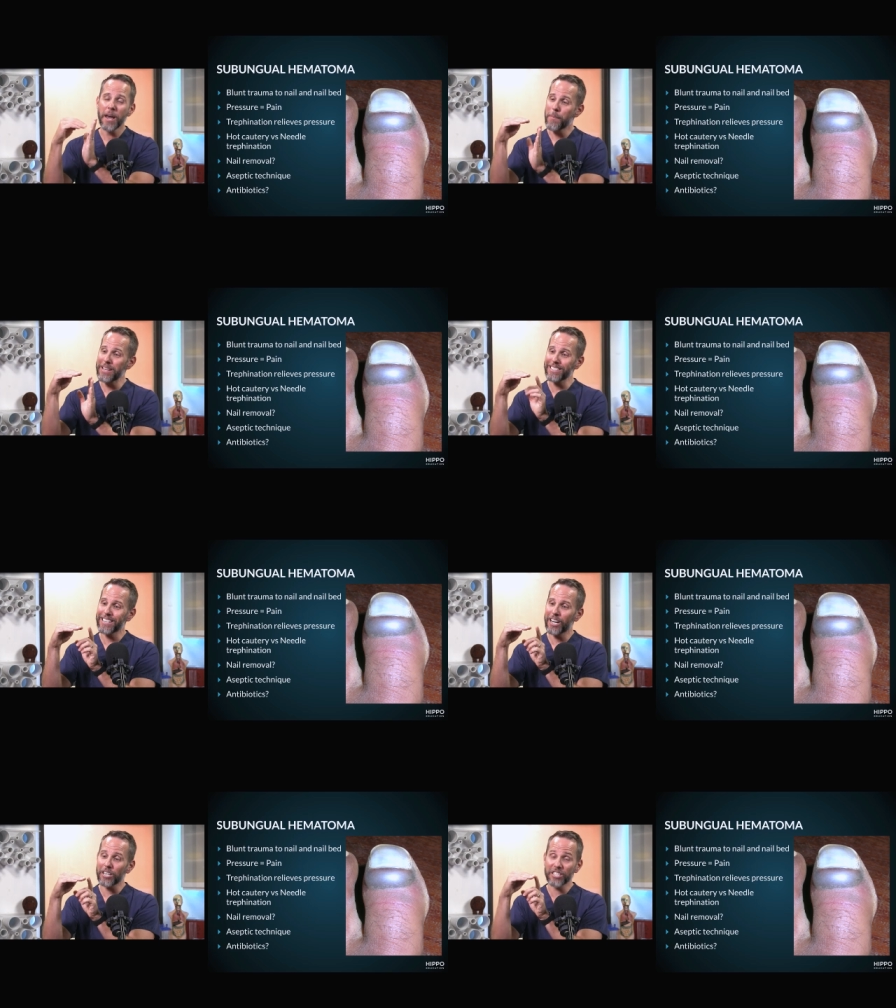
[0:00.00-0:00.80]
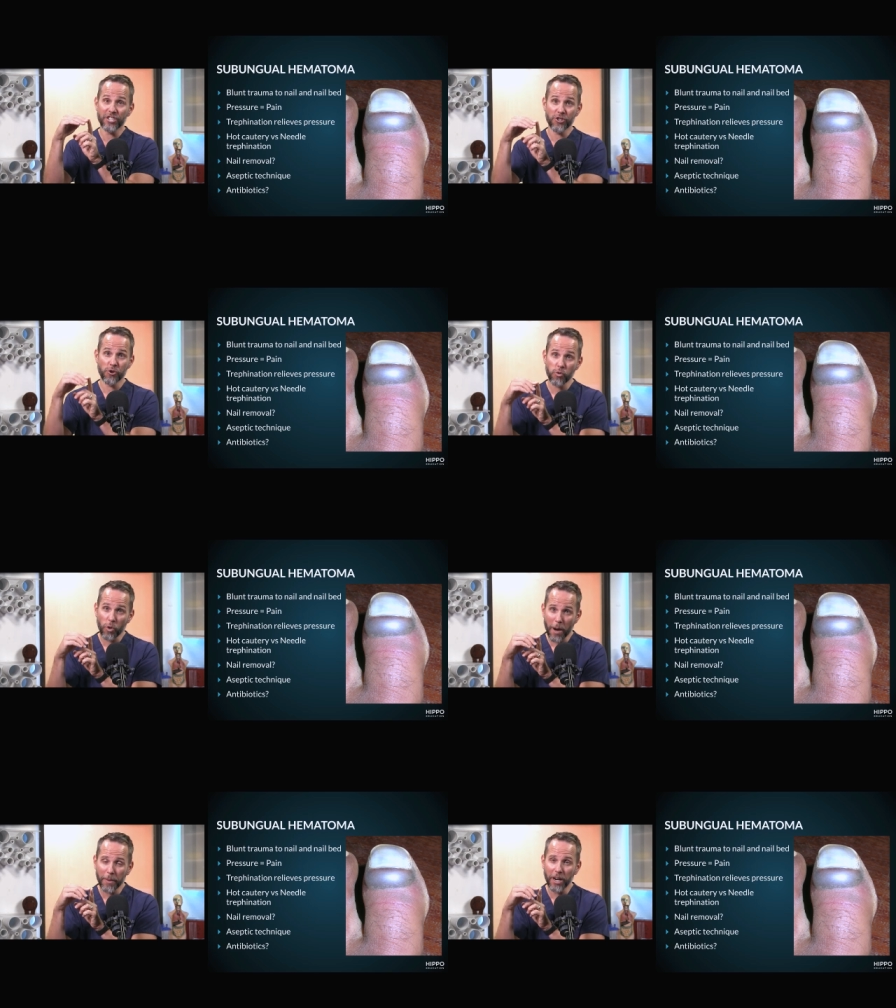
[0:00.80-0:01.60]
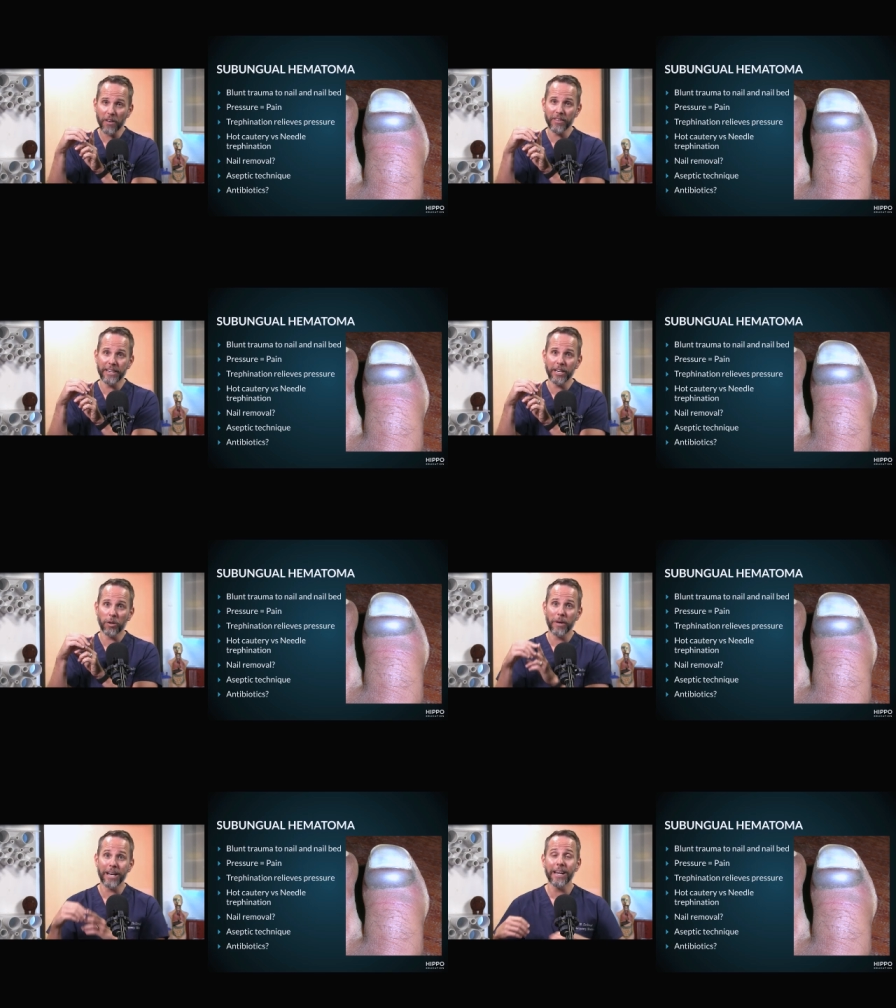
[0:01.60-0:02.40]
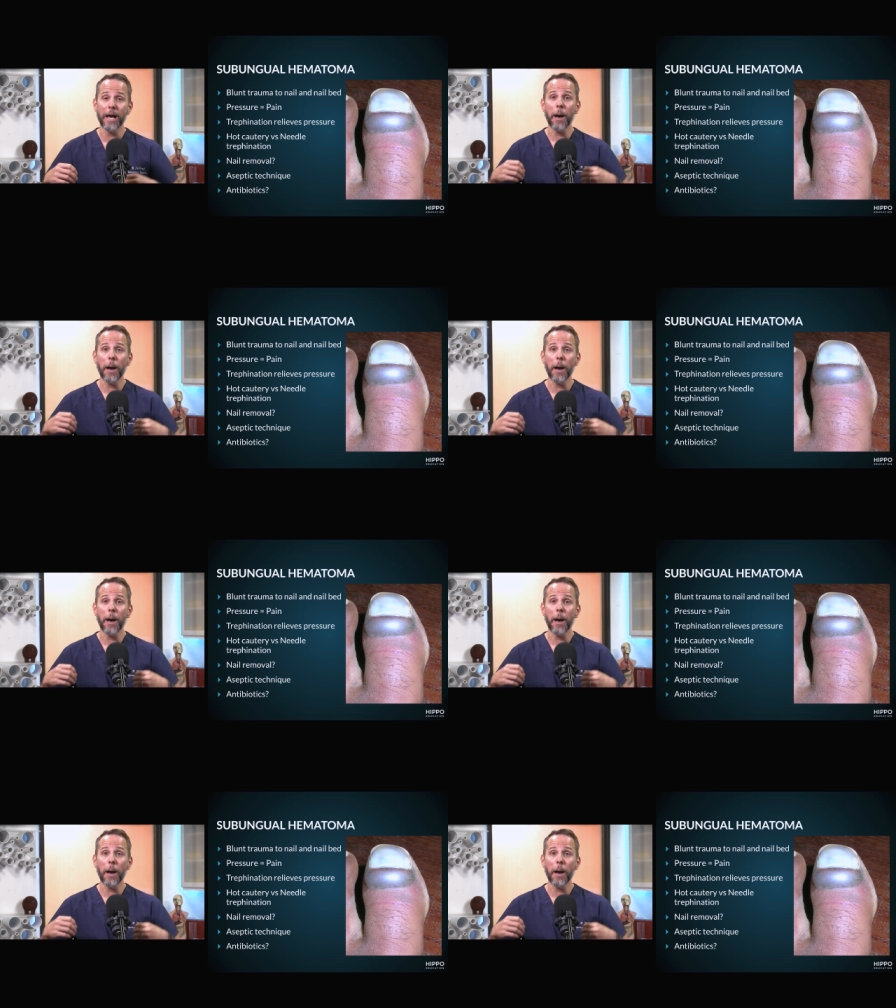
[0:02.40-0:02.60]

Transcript: basically causes trauma on the nail bed,